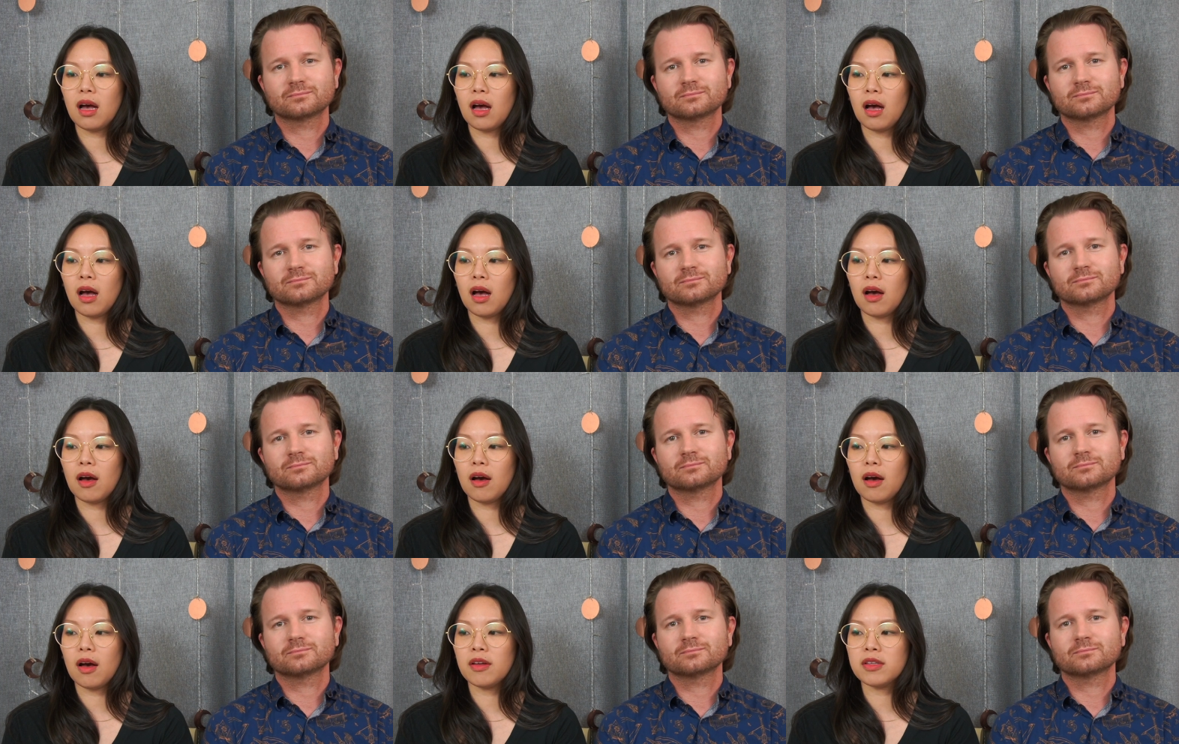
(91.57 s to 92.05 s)

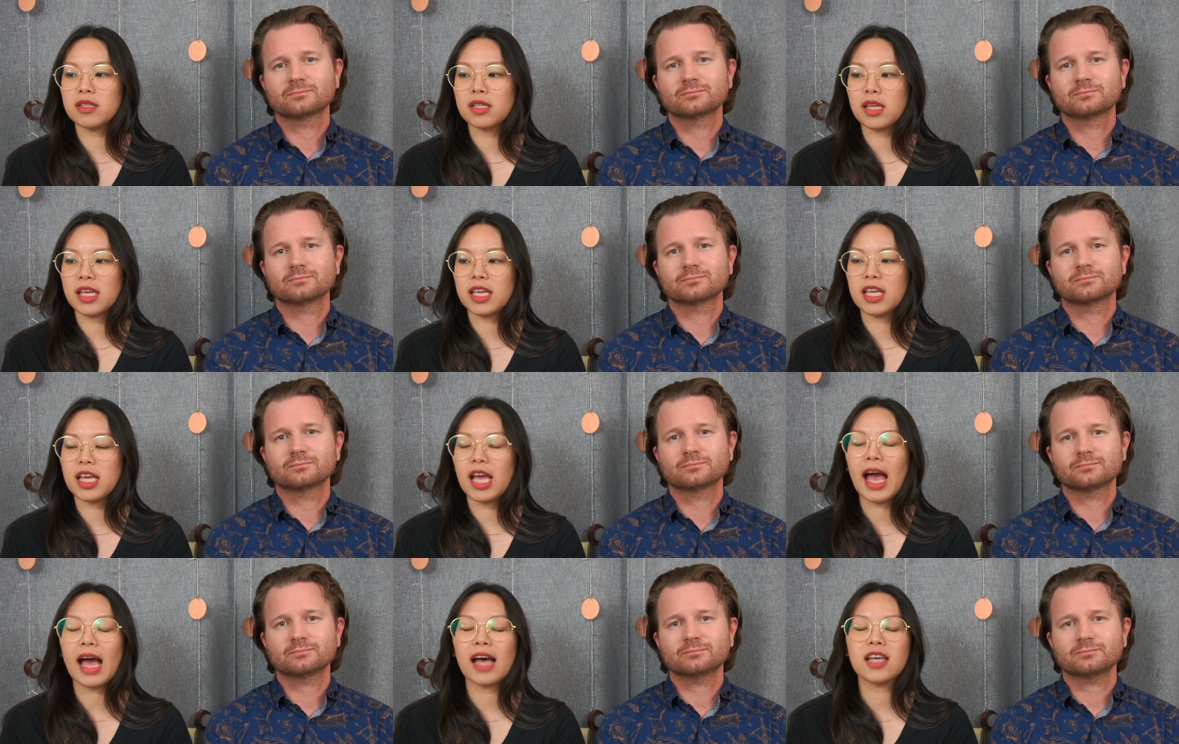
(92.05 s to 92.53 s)
Speaker 1: uh,
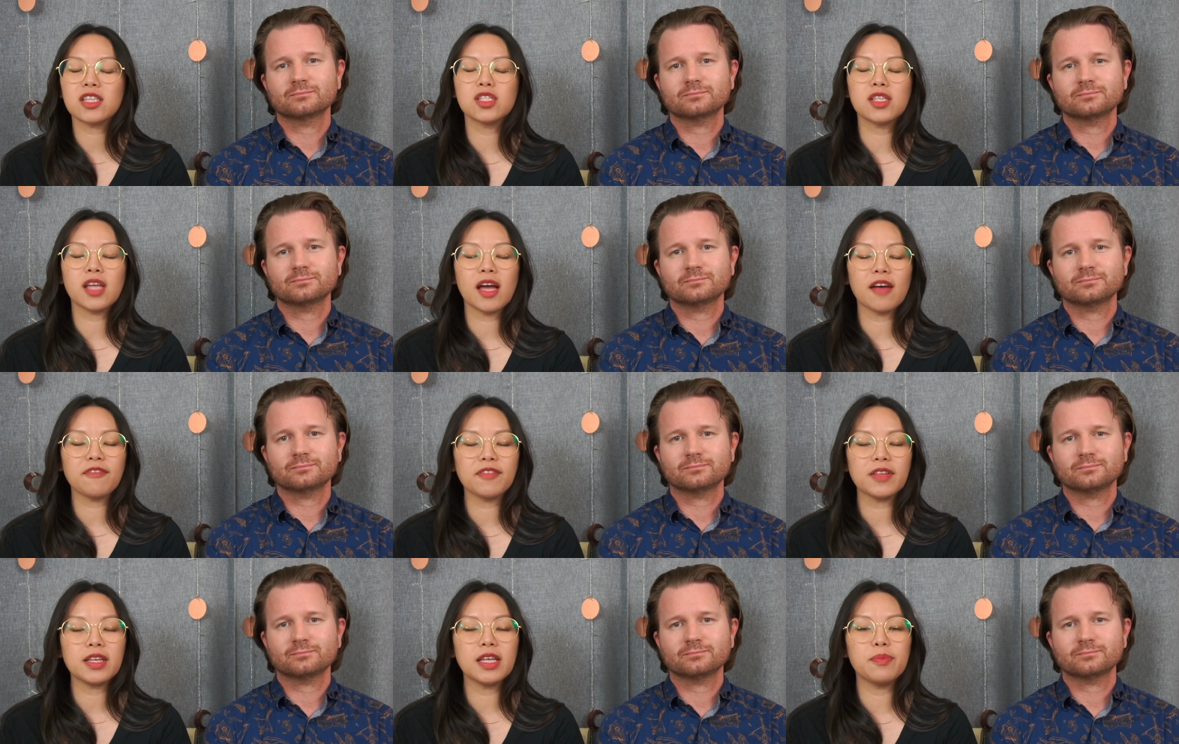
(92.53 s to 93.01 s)
he has
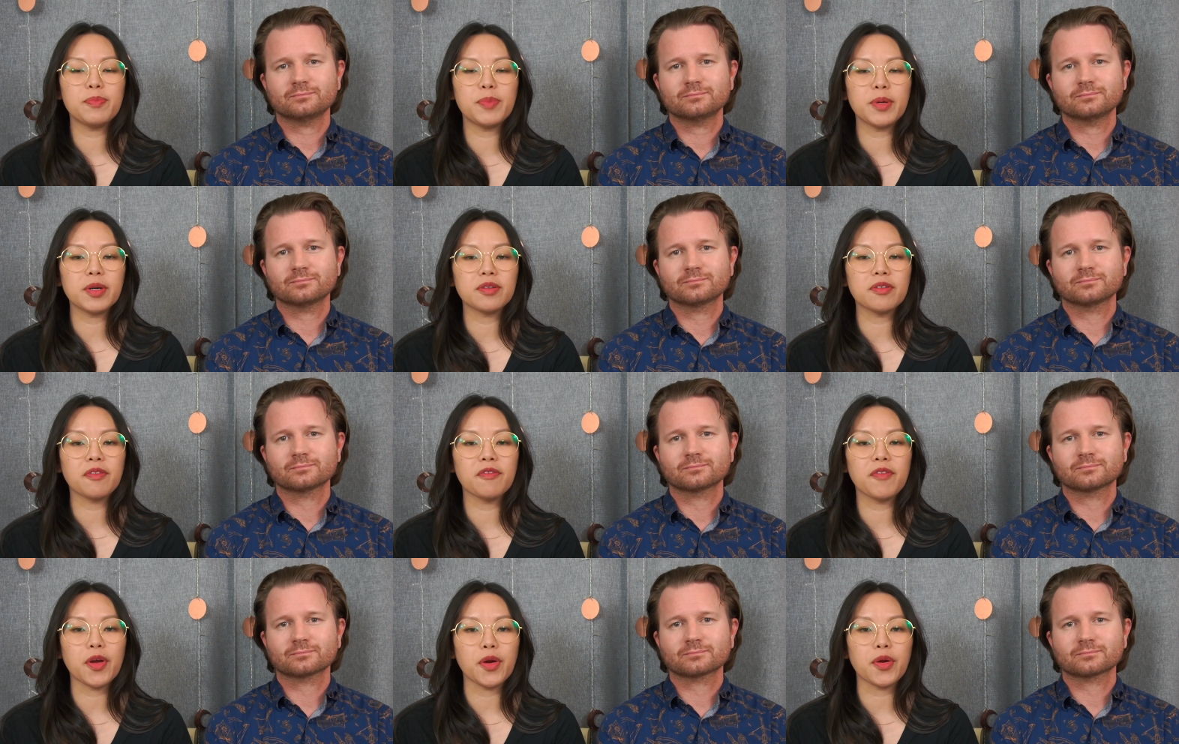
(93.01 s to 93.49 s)
definitely built
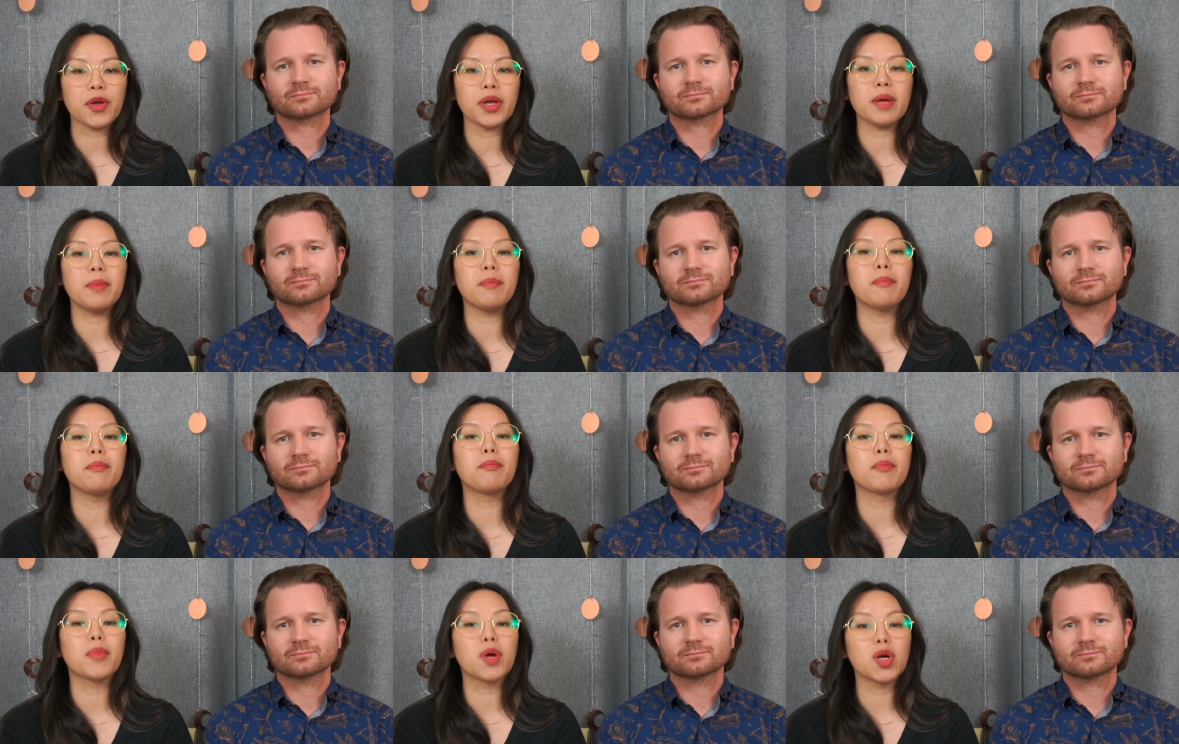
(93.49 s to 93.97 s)
a very
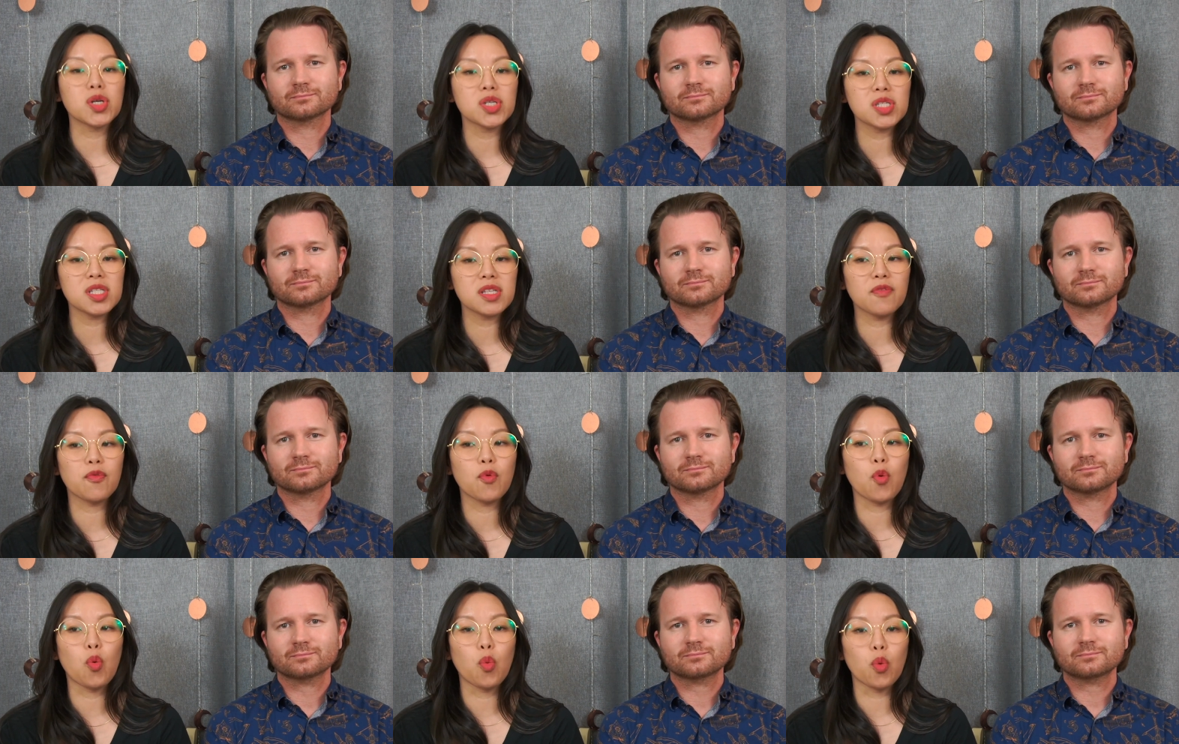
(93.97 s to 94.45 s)

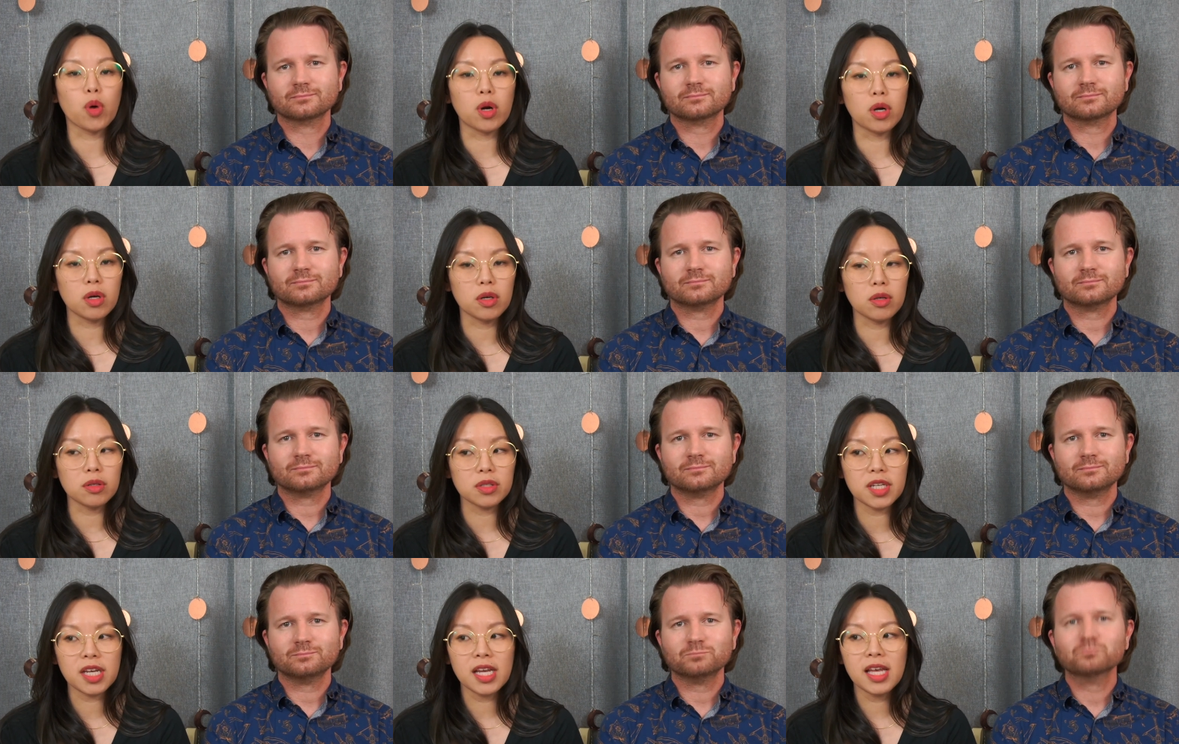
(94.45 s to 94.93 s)
immersive
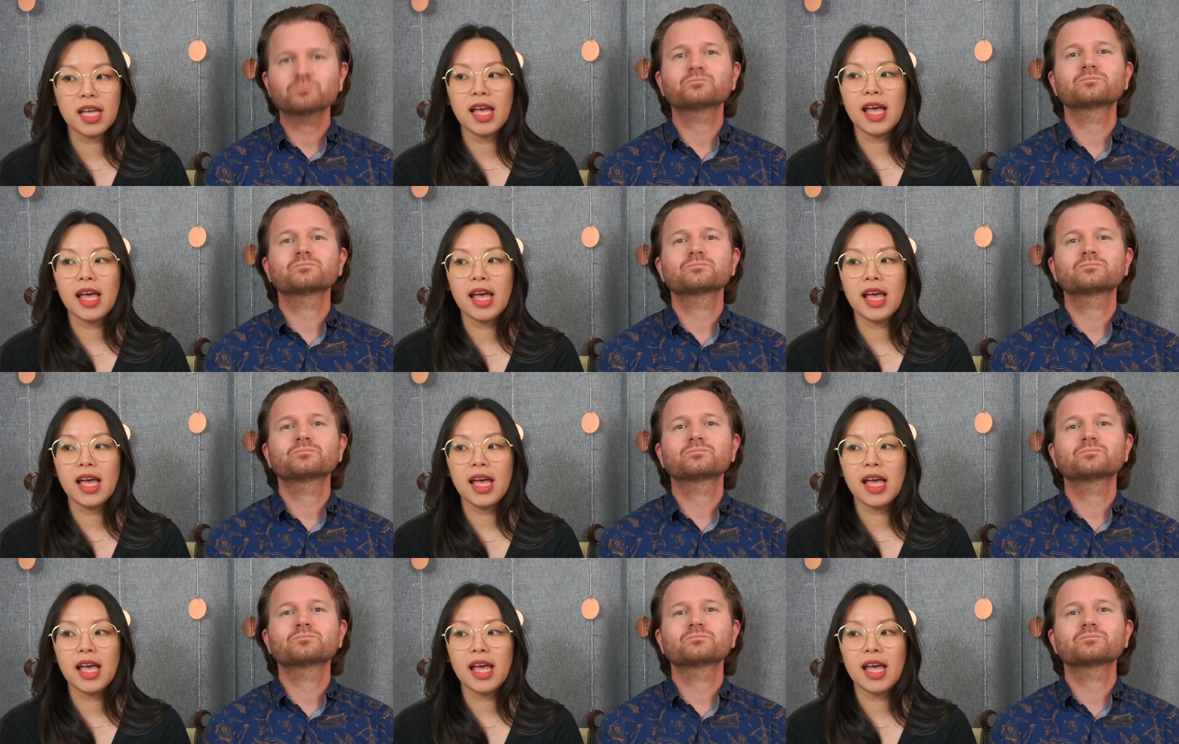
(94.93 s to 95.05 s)
world,